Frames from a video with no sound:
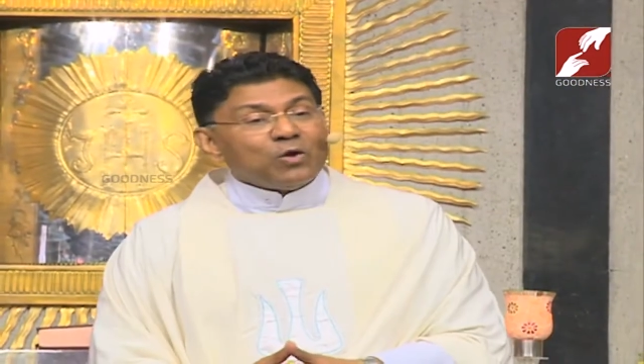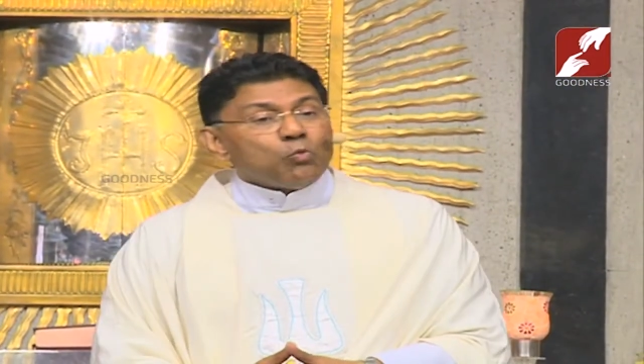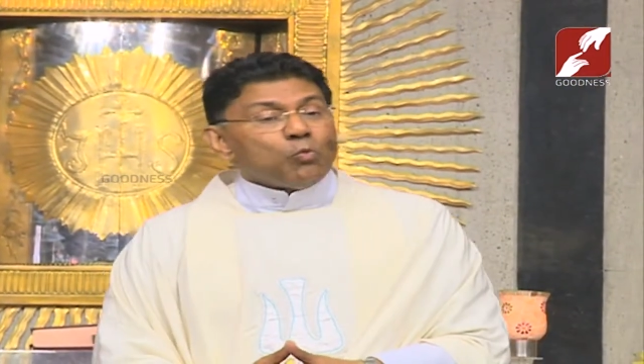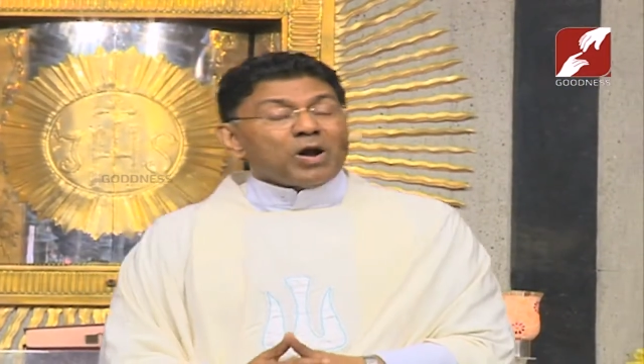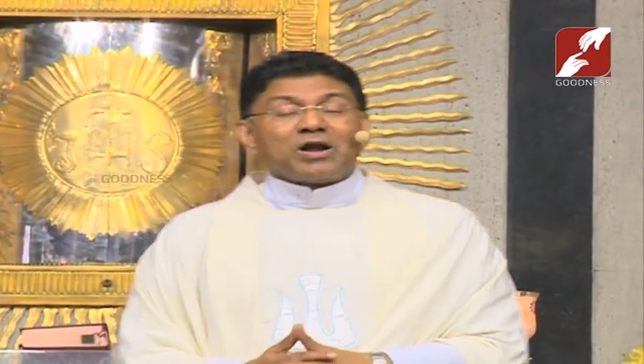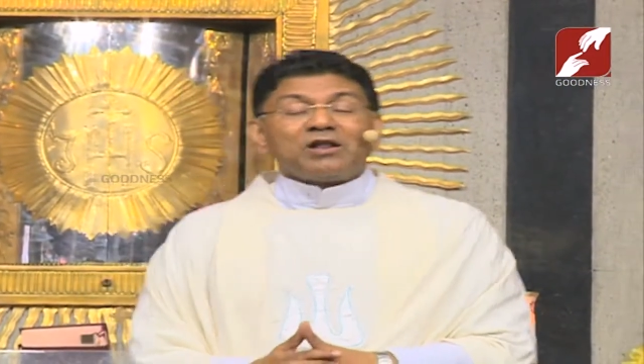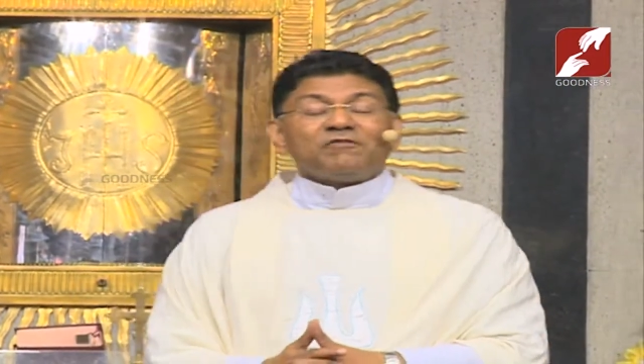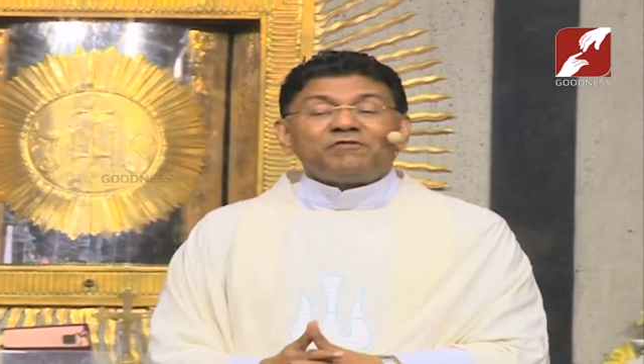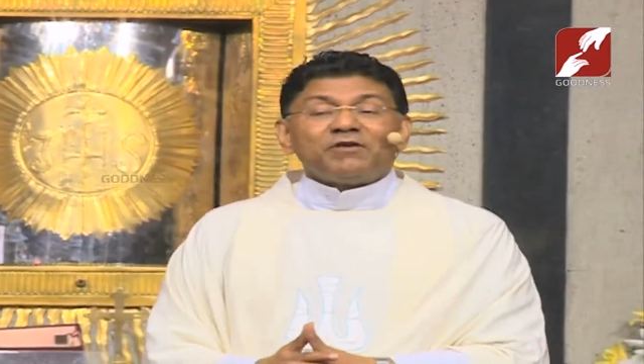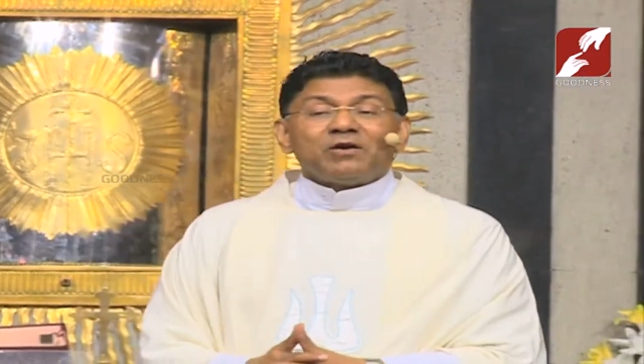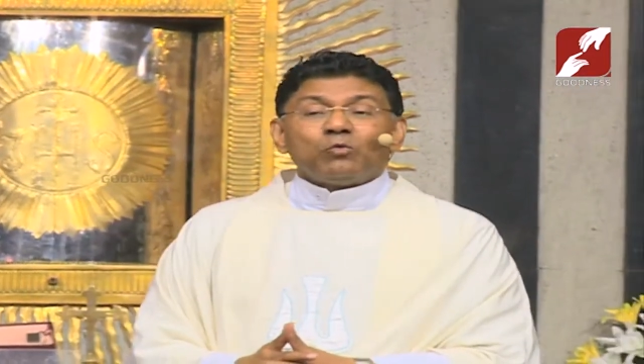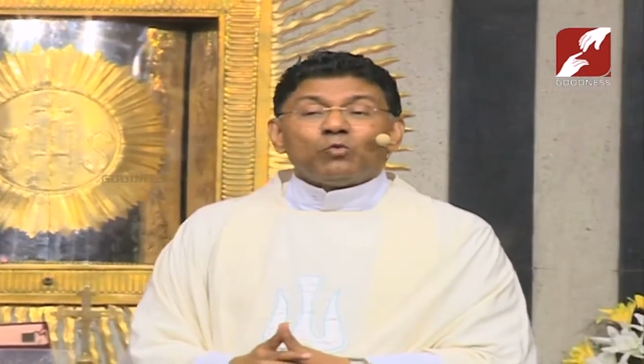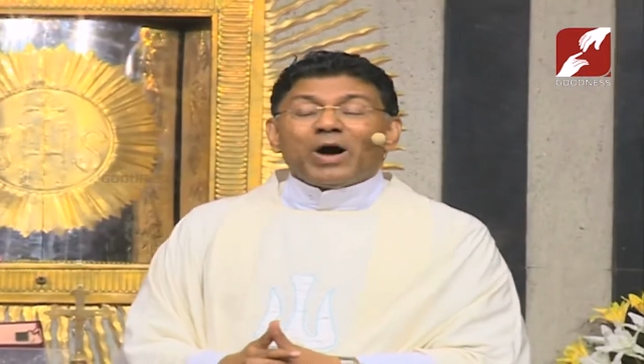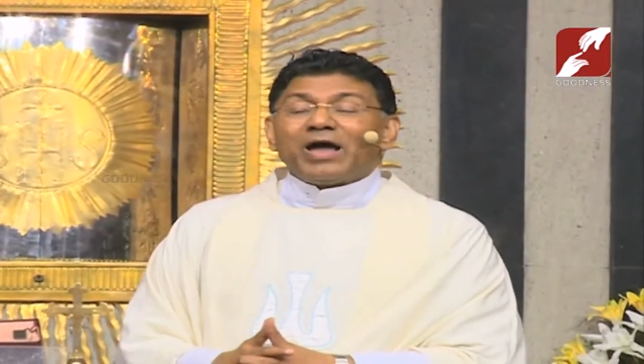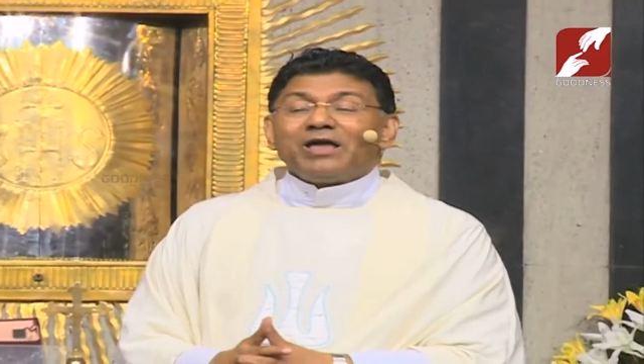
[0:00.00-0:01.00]
a wonderful
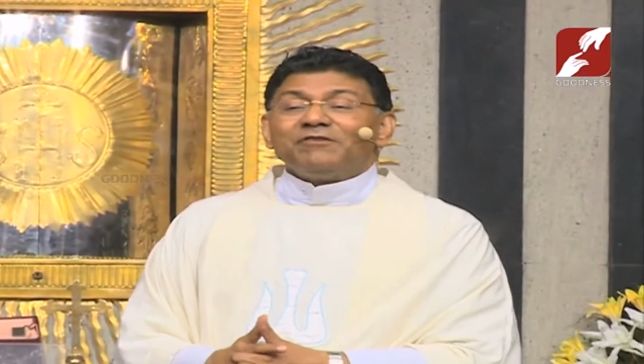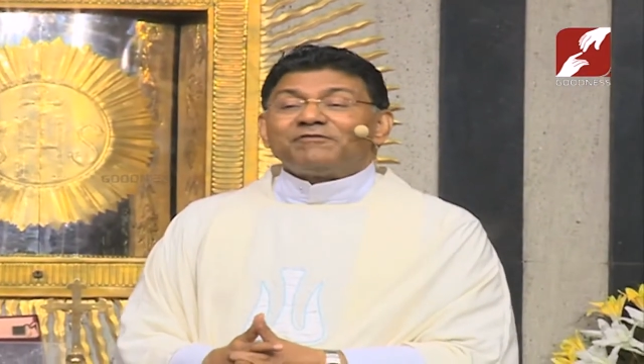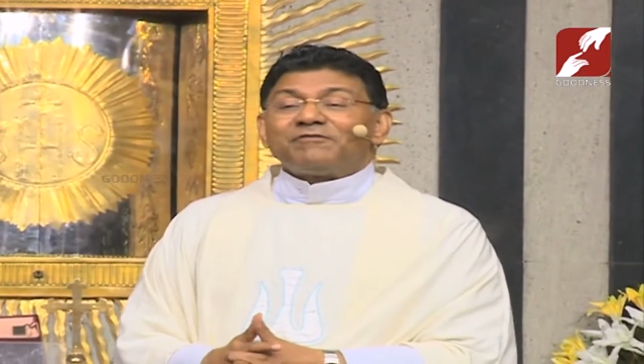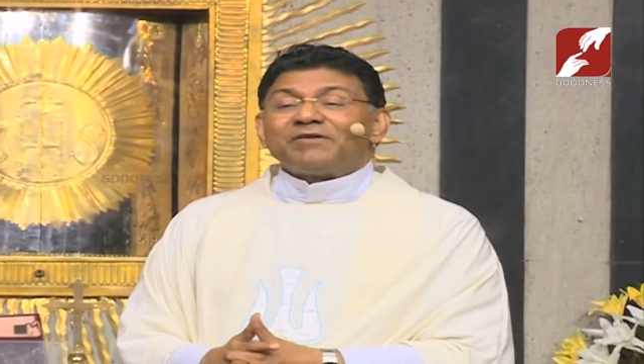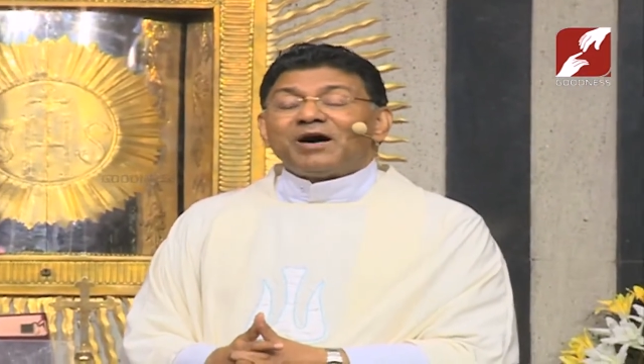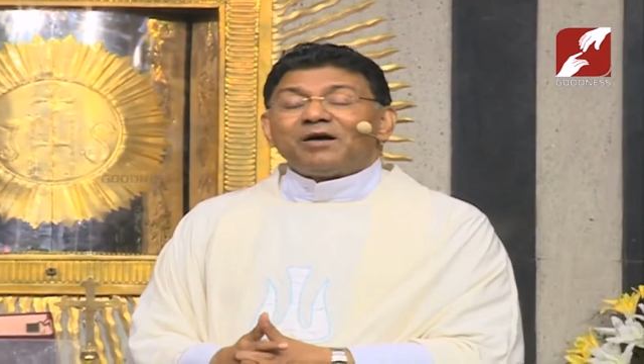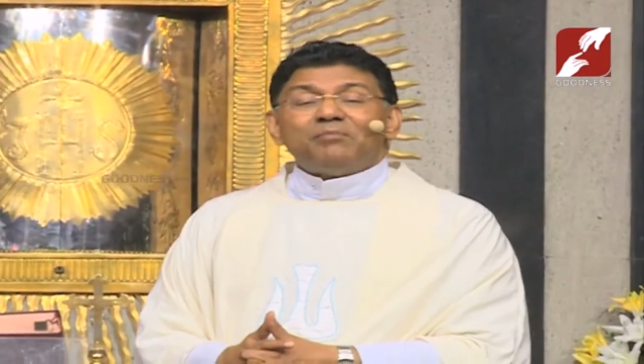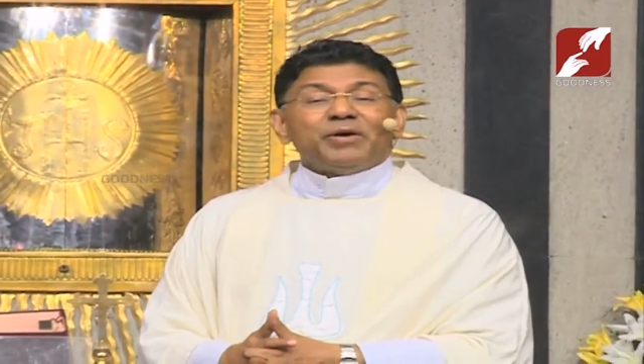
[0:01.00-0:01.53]
wife, a